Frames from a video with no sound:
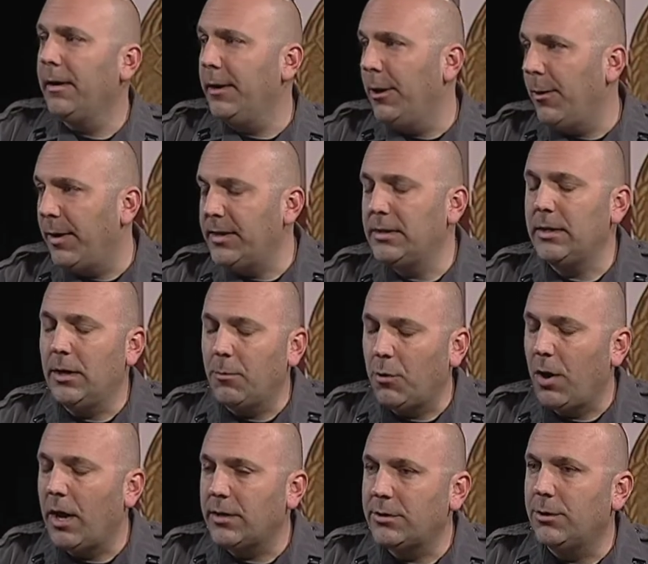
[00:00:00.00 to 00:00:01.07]
I see a
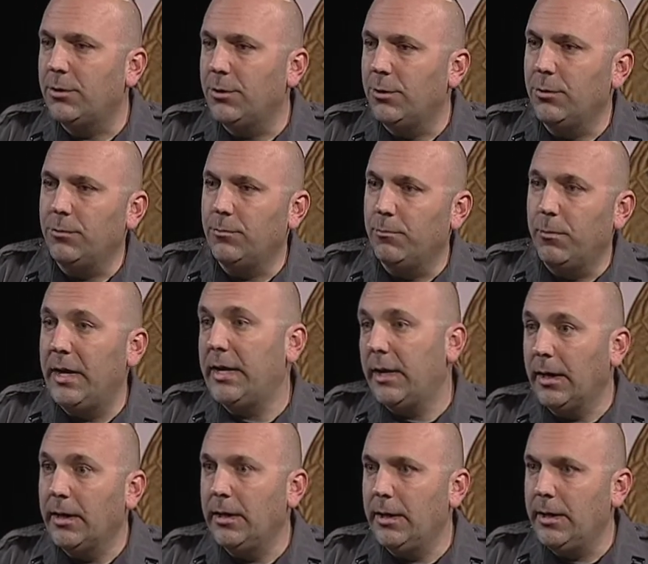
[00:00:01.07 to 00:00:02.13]
prostitute
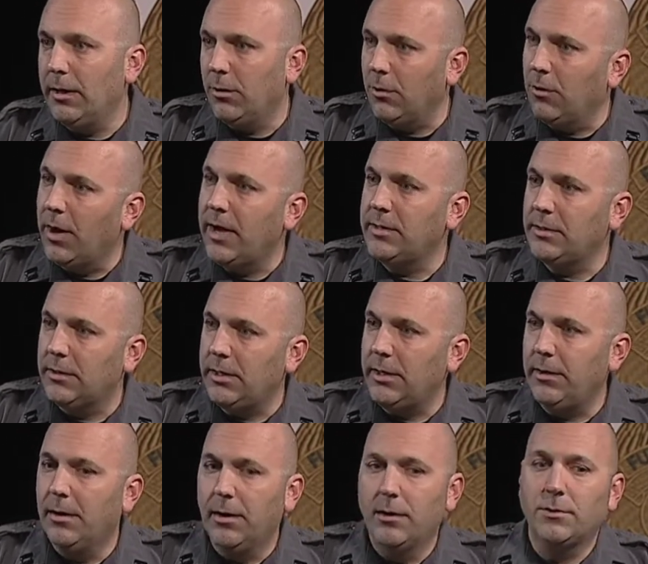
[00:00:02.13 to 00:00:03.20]
making a deal, or I
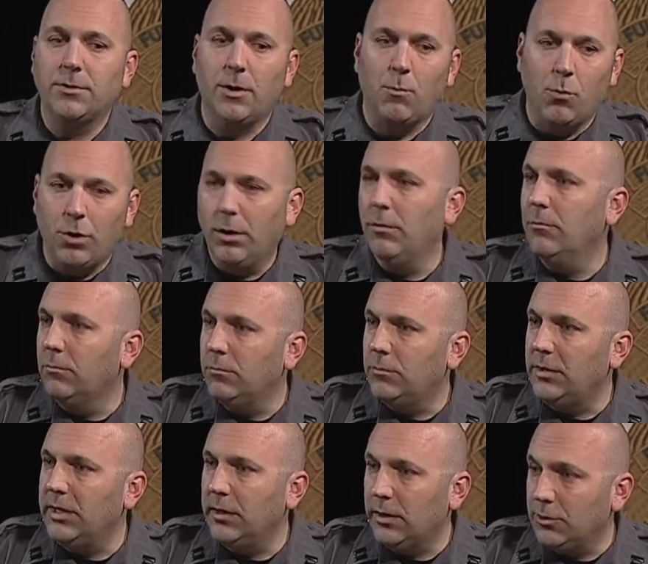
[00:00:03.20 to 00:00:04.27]
see someone
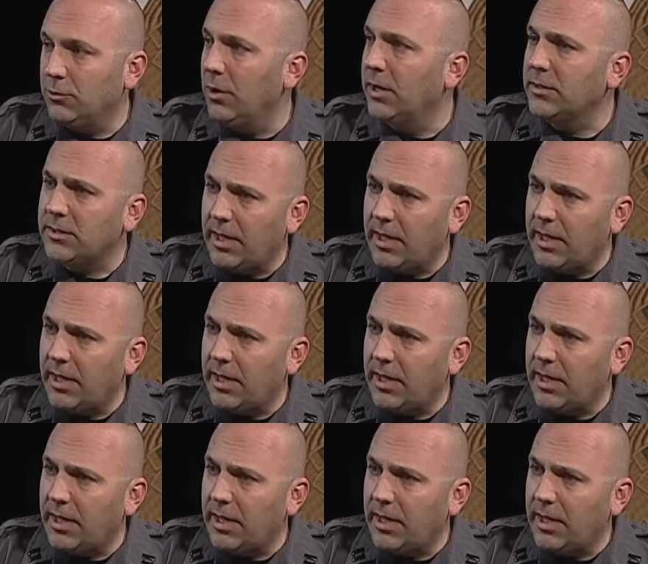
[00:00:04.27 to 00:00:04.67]
dealing drugs.